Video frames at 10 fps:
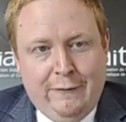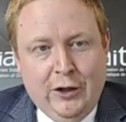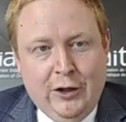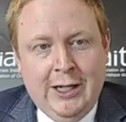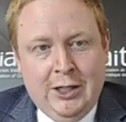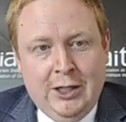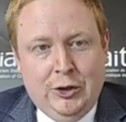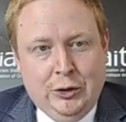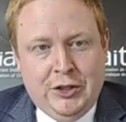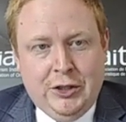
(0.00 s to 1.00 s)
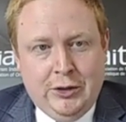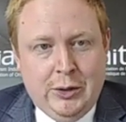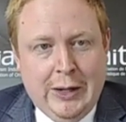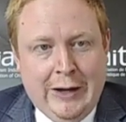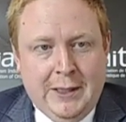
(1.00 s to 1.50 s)
fully indoors.
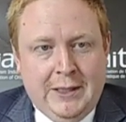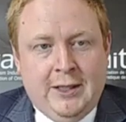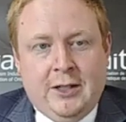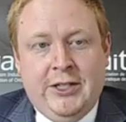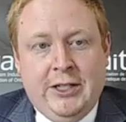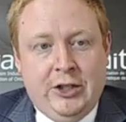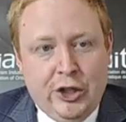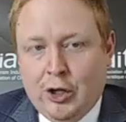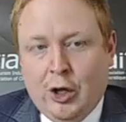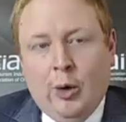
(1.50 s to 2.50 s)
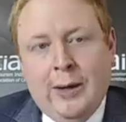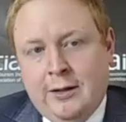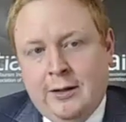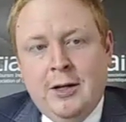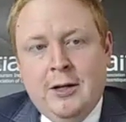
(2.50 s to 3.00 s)
You have a PCR test, you can go
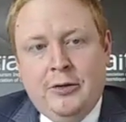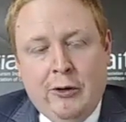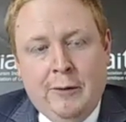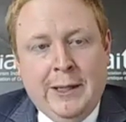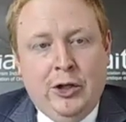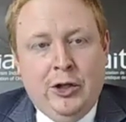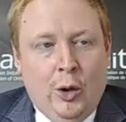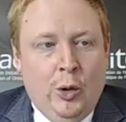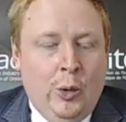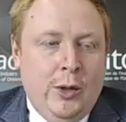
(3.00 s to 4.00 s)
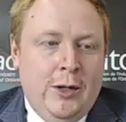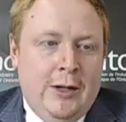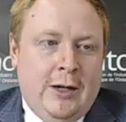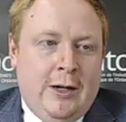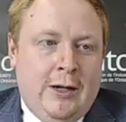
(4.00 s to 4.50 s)
in, and there have been no
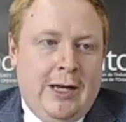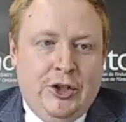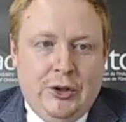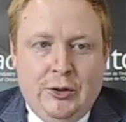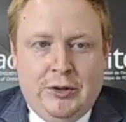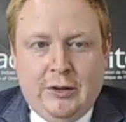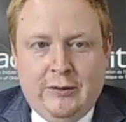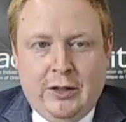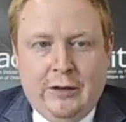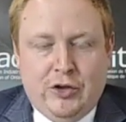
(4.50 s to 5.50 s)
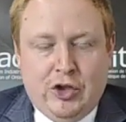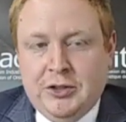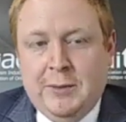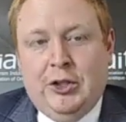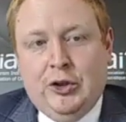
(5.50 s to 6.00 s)
issues of
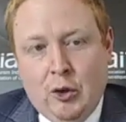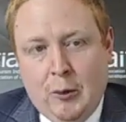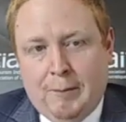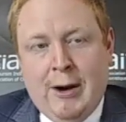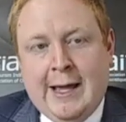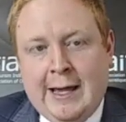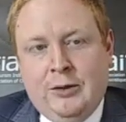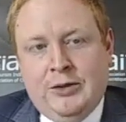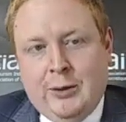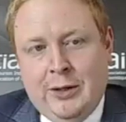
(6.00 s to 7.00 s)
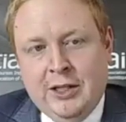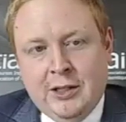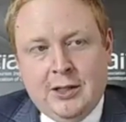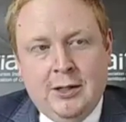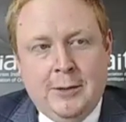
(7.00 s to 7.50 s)
transmission or breakout. So I
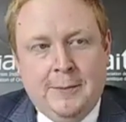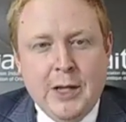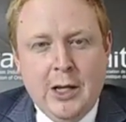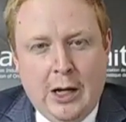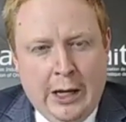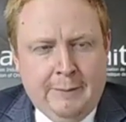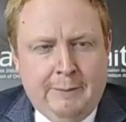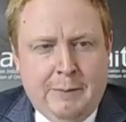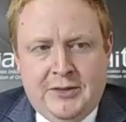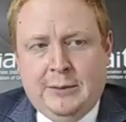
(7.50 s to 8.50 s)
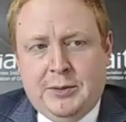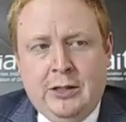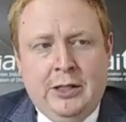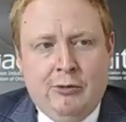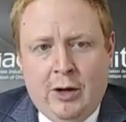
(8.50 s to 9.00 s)
think Beth's
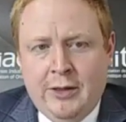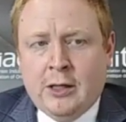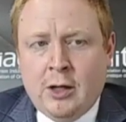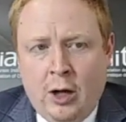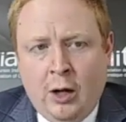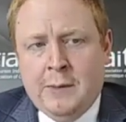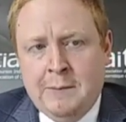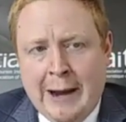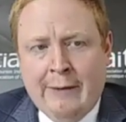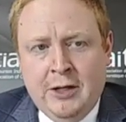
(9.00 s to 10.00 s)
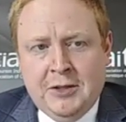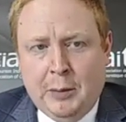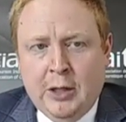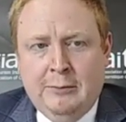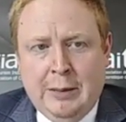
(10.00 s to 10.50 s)
absolutely right. There can't be barriers
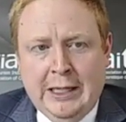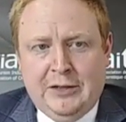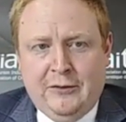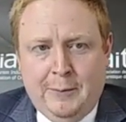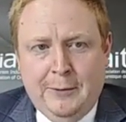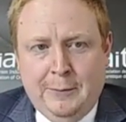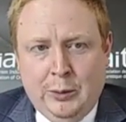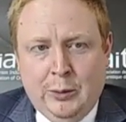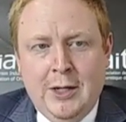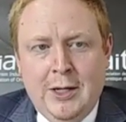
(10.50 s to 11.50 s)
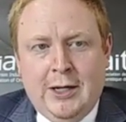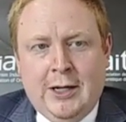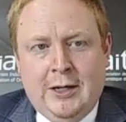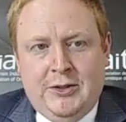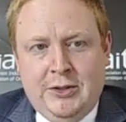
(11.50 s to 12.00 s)
put in place for people
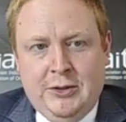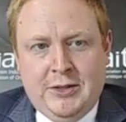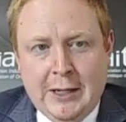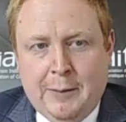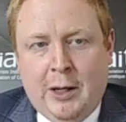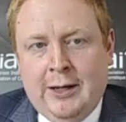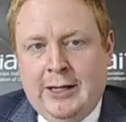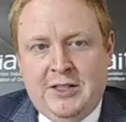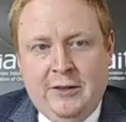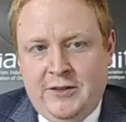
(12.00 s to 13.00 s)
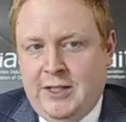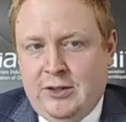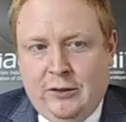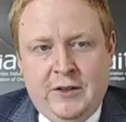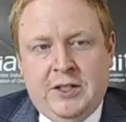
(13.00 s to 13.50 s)
to take part in
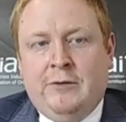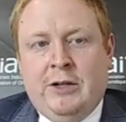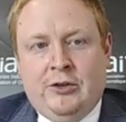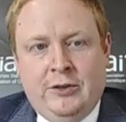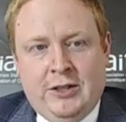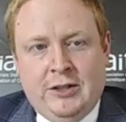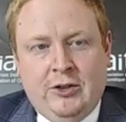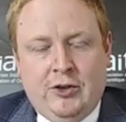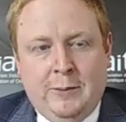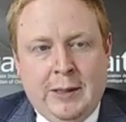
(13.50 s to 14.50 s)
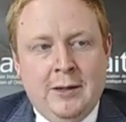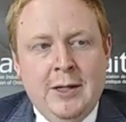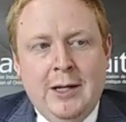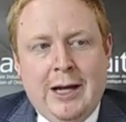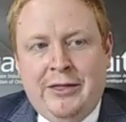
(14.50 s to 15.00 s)
activities or visit restaurants, etc. But
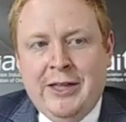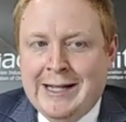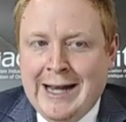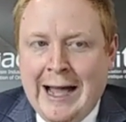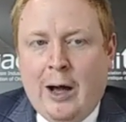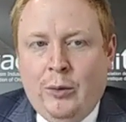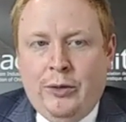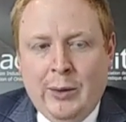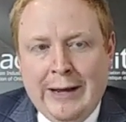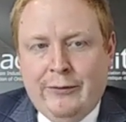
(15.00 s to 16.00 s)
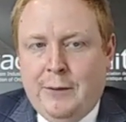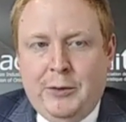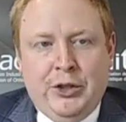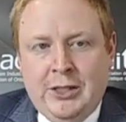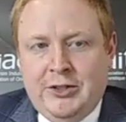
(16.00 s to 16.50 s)
I think now that we have the
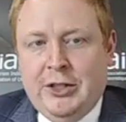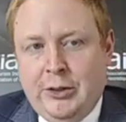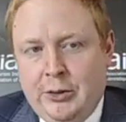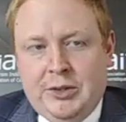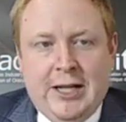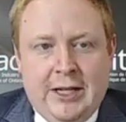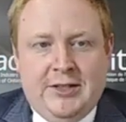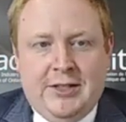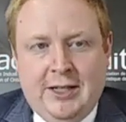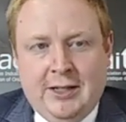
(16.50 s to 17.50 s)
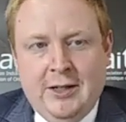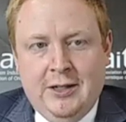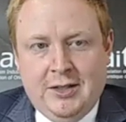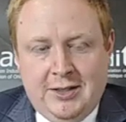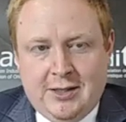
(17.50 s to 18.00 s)
opportunity to use testing
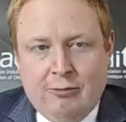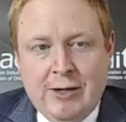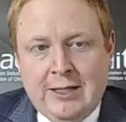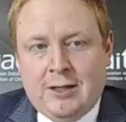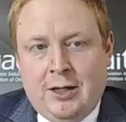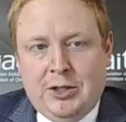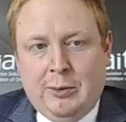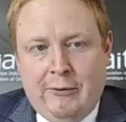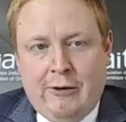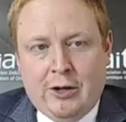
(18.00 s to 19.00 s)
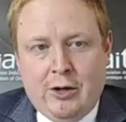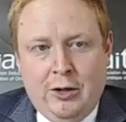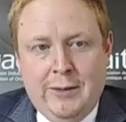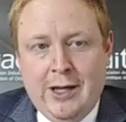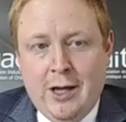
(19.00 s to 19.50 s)
to restart some of our
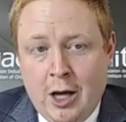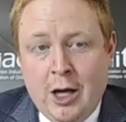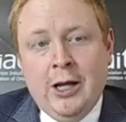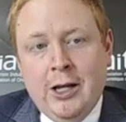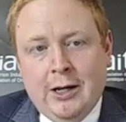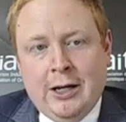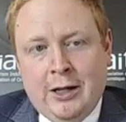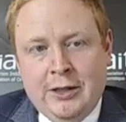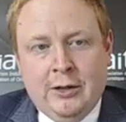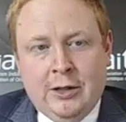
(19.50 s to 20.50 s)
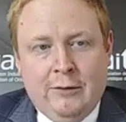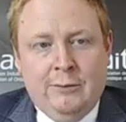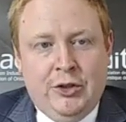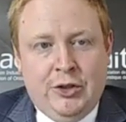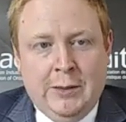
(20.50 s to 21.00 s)
economy earlier, and I think the
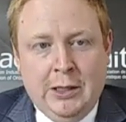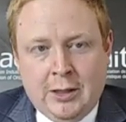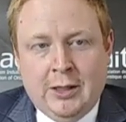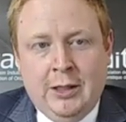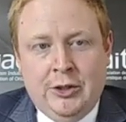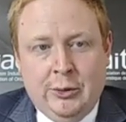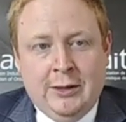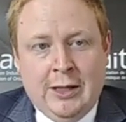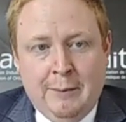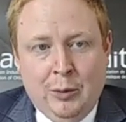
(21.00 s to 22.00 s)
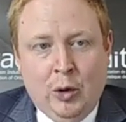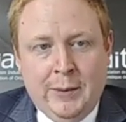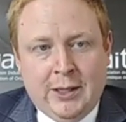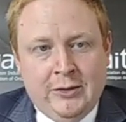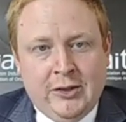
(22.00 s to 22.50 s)
government should be looking at doing that more,
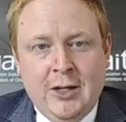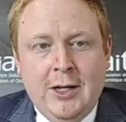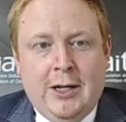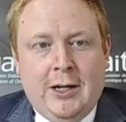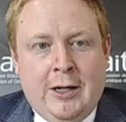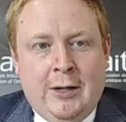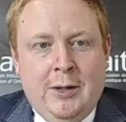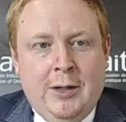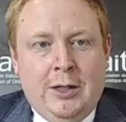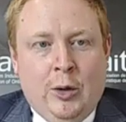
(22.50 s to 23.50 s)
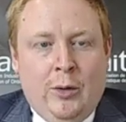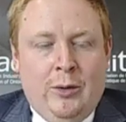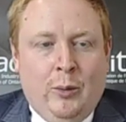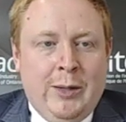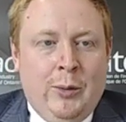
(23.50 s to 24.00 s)
because
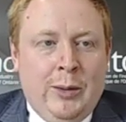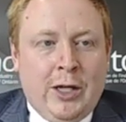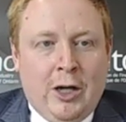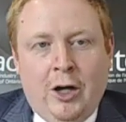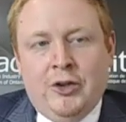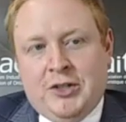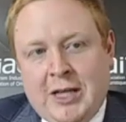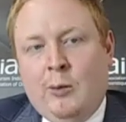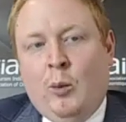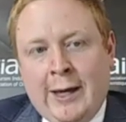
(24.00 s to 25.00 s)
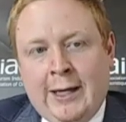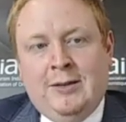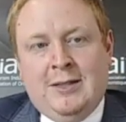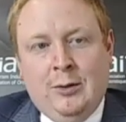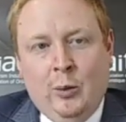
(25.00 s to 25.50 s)
we can't just keep waiting
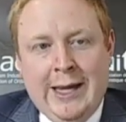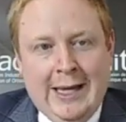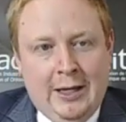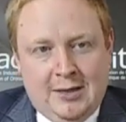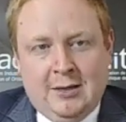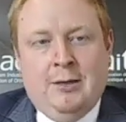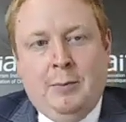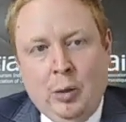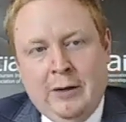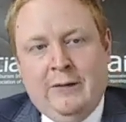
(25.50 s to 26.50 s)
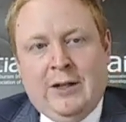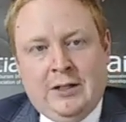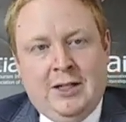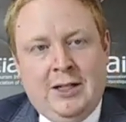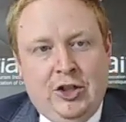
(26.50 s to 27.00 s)
until we hit a certain point of
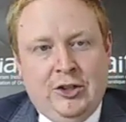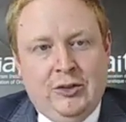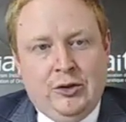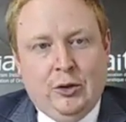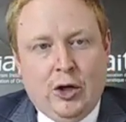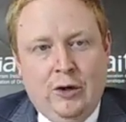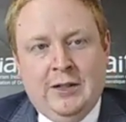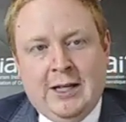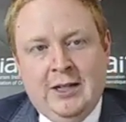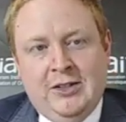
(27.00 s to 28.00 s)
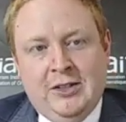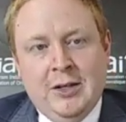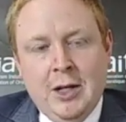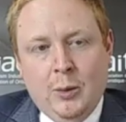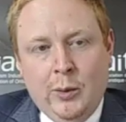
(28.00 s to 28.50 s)
vaccinations or COVID cases.
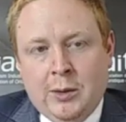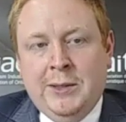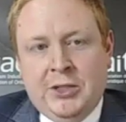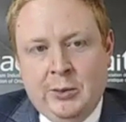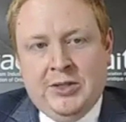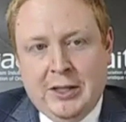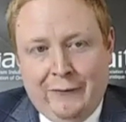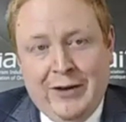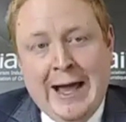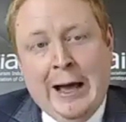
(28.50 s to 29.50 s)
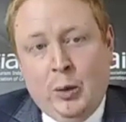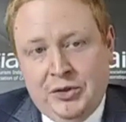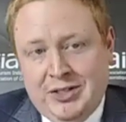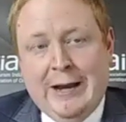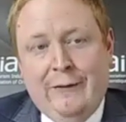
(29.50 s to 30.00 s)
We could be doing stuff now
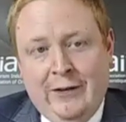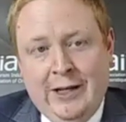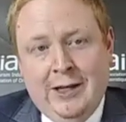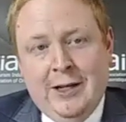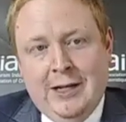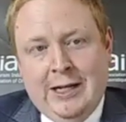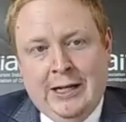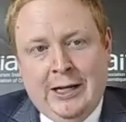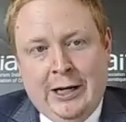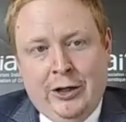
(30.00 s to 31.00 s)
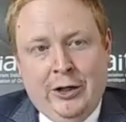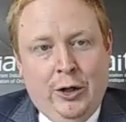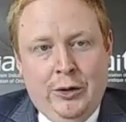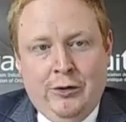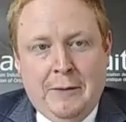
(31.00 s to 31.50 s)
safely, and I
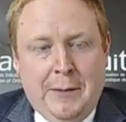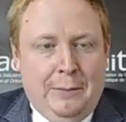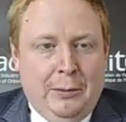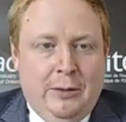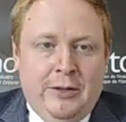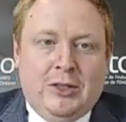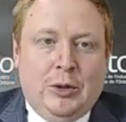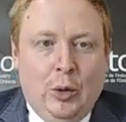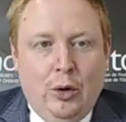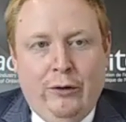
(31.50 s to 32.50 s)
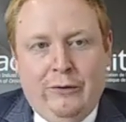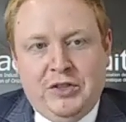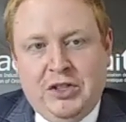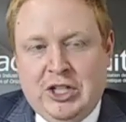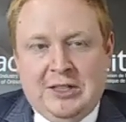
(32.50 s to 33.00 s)
know there are people on this call who've
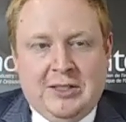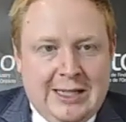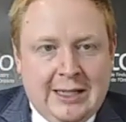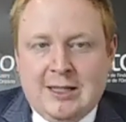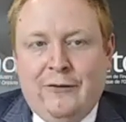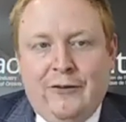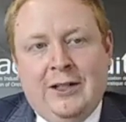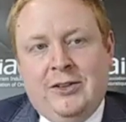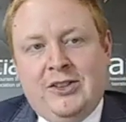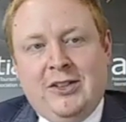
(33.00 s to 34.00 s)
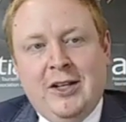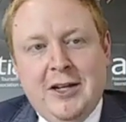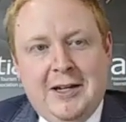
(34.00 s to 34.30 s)
suggested test events